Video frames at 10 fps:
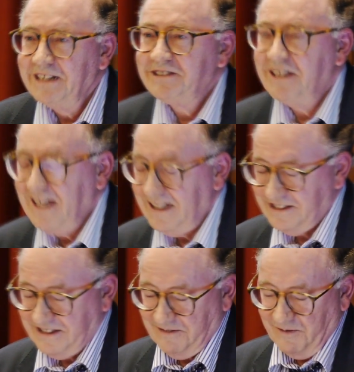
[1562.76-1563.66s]
So
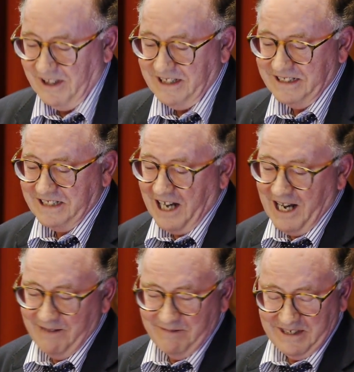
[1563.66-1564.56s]
that's what
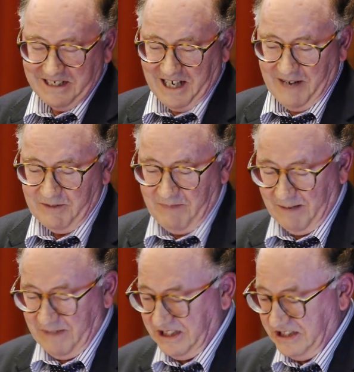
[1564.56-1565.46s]
time the Times
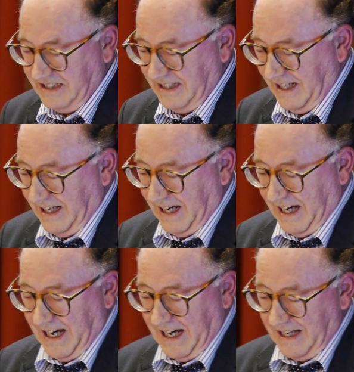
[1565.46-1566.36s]
published.
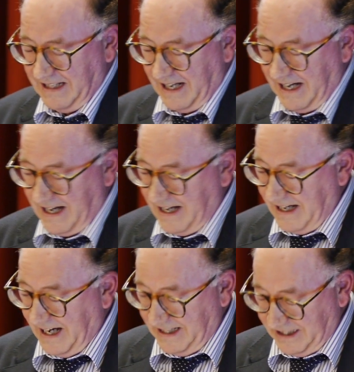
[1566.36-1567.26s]
And
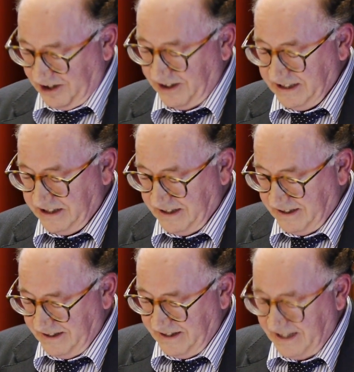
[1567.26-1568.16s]
it got it to
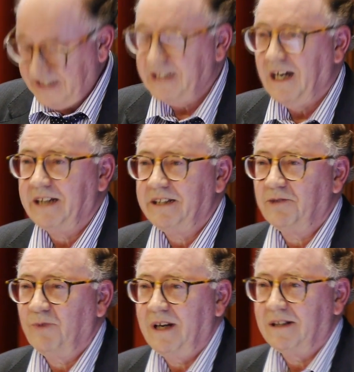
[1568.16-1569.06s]
39 in
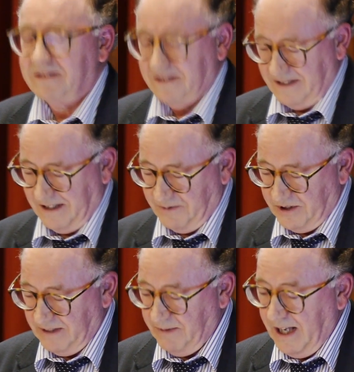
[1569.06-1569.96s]
the World
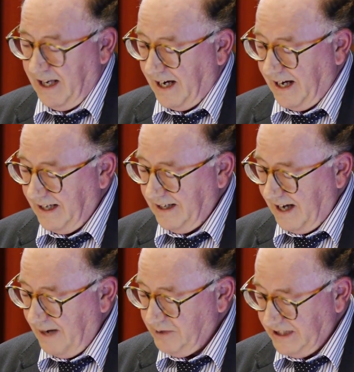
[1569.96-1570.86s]
Museum. And
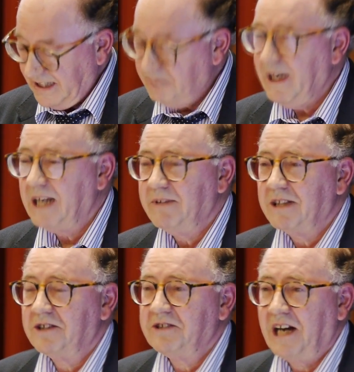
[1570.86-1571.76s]
I'm particularly proud of
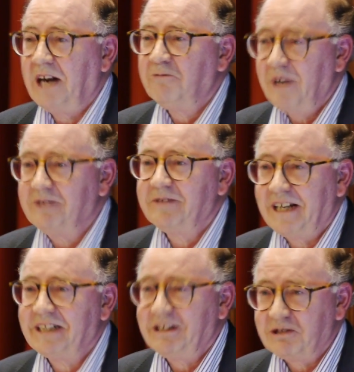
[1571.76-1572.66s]
it because I wrote
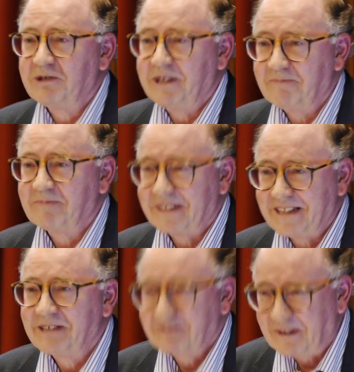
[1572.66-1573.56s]
that entry. And
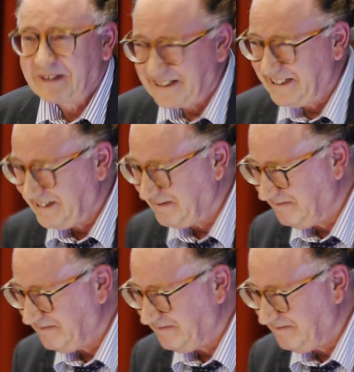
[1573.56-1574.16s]
that's what got it